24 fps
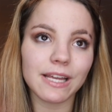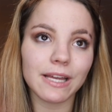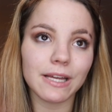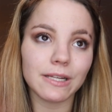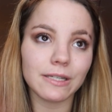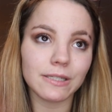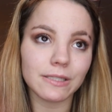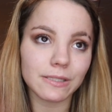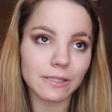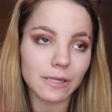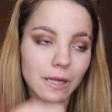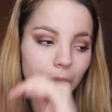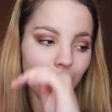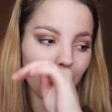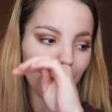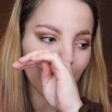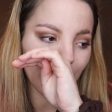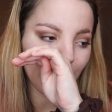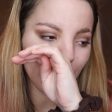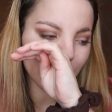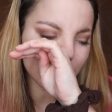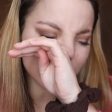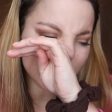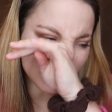and
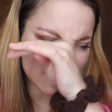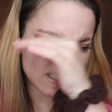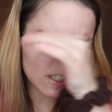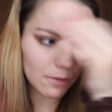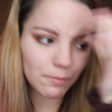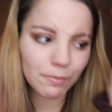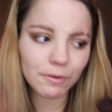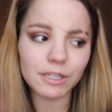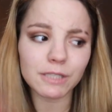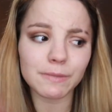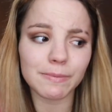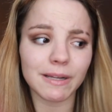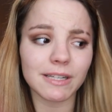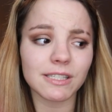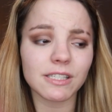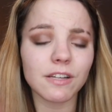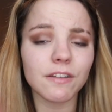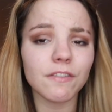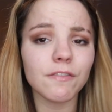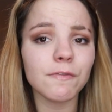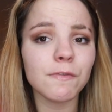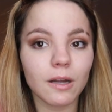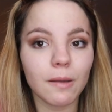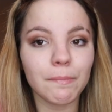it wasn't super
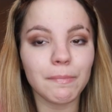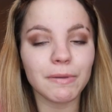expensive,